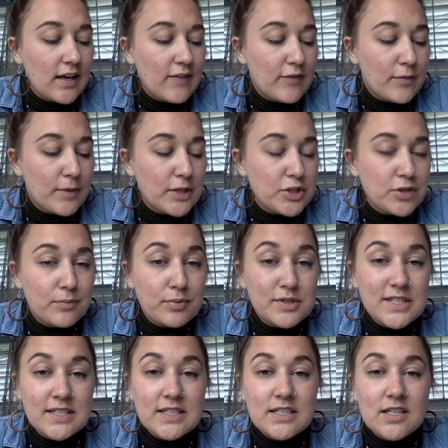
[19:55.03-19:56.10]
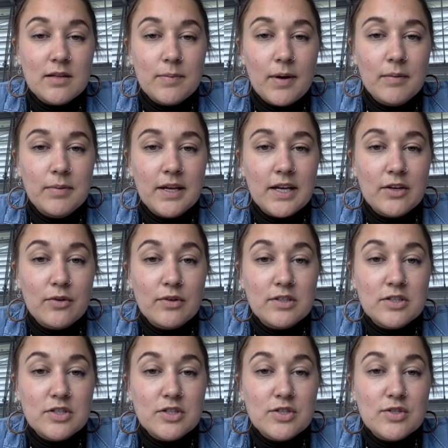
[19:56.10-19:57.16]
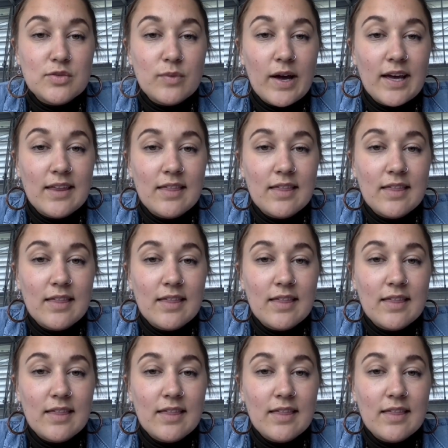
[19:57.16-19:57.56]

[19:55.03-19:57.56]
information presented to the public in order to sway